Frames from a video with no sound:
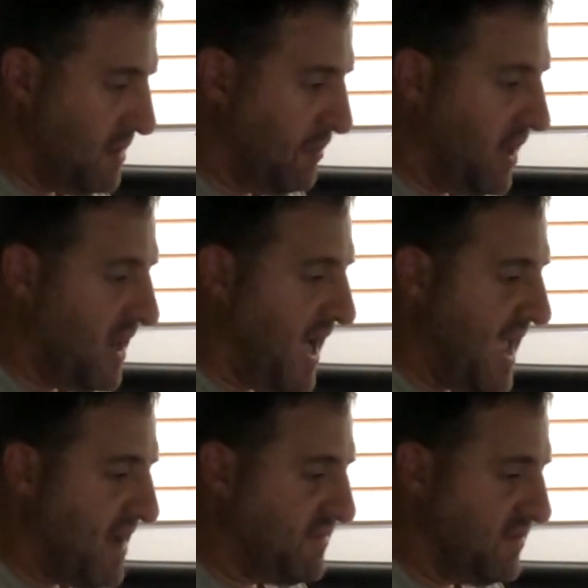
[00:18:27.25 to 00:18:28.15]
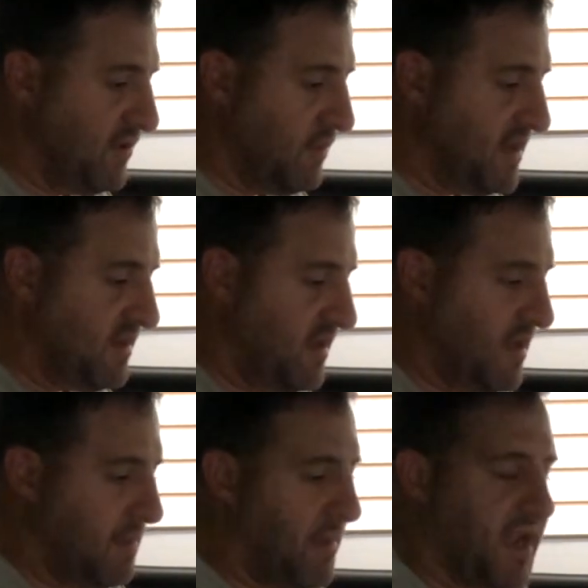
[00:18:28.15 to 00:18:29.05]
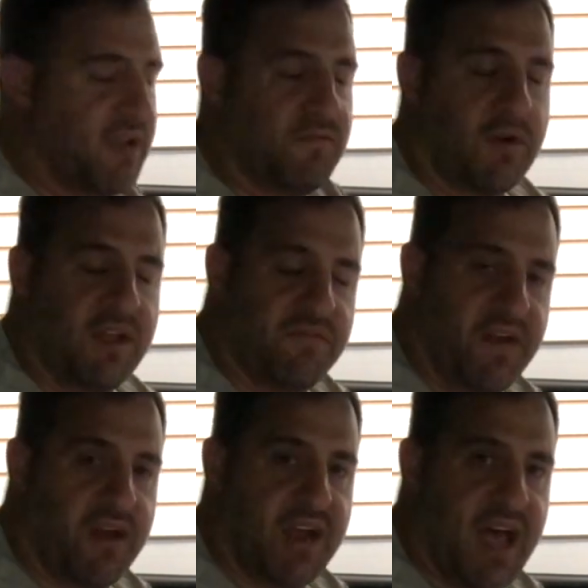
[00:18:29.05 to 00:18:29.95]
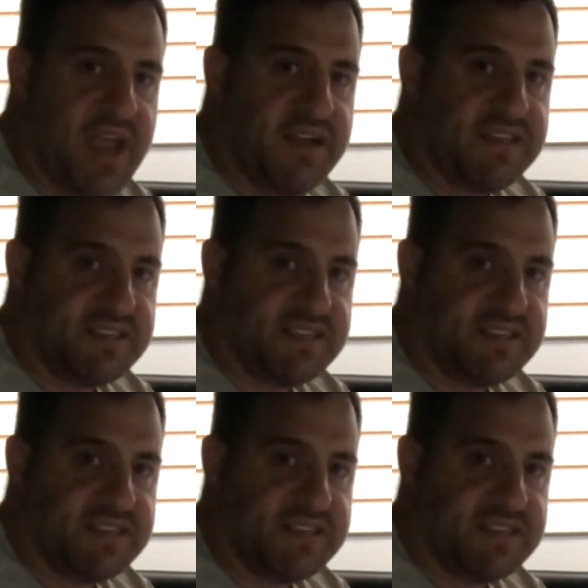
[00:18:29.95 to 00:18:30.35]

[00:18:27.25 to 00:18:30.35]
but I have to do it by converting Fahrenheit to